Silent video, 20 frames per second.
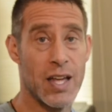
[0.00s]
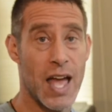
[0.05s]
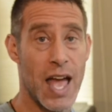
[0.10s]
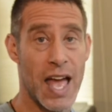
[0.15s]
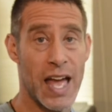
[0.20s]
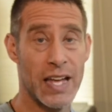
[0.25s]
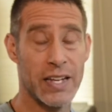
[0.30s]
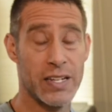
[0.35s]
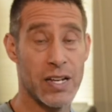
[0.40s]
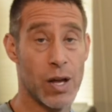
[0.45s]

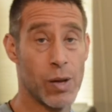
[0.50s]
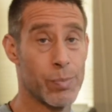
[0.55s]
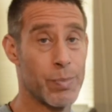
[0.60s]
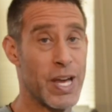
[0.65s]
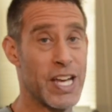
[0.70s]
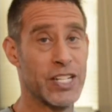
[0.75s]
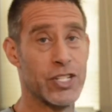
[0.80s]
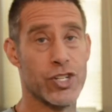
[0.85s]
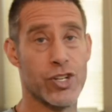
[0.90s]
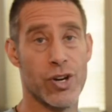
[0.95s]
and I'll
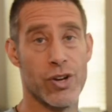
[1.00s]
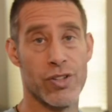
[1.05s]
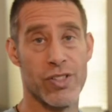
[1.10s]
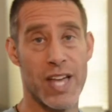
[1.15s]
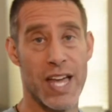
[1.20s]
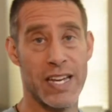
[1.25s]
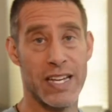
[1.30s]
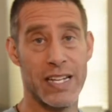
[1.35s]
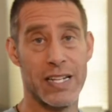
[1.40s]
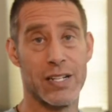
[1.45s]
make sure
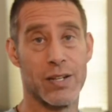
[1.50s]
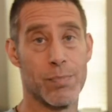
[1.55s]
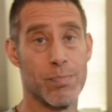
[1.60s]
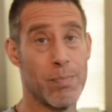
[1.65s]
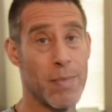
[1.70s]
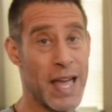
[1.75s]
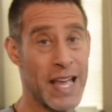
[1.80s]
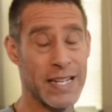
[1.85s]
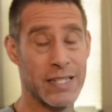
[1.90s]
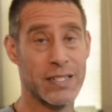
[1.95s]
that it
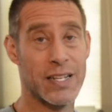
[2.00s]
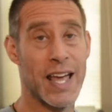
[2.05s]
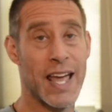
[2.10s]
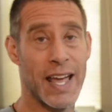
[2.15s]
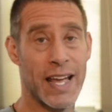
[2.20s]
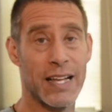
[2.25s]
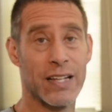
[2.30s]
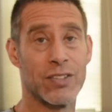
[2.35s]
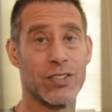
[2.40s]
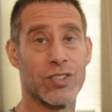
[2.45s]

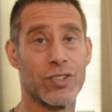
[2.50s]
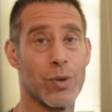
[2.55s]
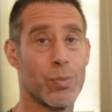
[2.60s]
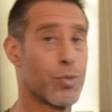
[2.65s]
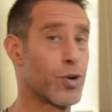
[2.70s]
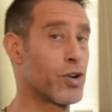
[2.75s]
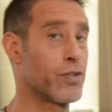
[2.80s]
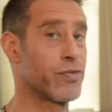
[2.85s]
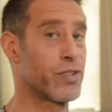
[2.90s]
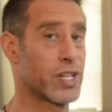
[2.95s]
maintains a
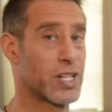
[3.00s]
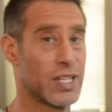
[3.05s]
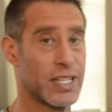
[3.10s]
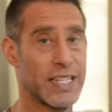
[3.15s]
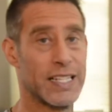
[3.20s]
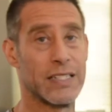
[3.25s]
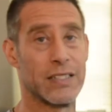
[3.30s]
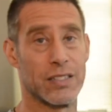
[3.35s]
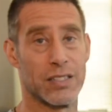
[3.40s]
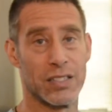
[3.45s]
perfectly
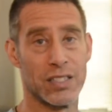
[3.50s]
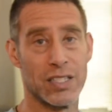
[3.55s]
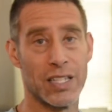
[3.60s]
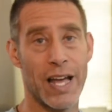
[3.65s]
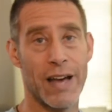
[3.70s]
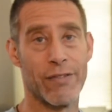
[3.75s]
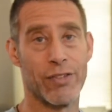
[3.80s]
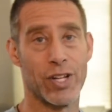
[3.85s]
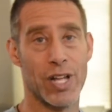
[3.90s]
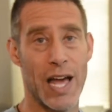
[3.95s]

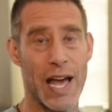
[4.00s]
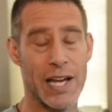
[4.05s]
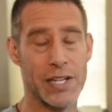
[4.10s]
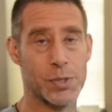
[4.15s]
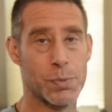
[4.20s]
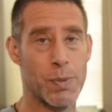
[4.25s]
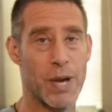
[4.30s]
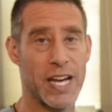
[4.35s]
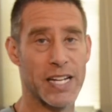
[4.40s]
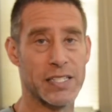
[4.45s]
level
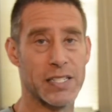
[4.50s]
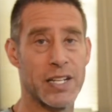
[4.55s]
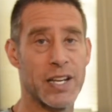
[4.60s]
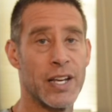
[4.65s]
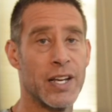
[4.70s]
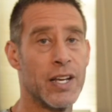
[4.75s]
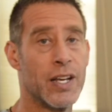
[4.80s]
aspect.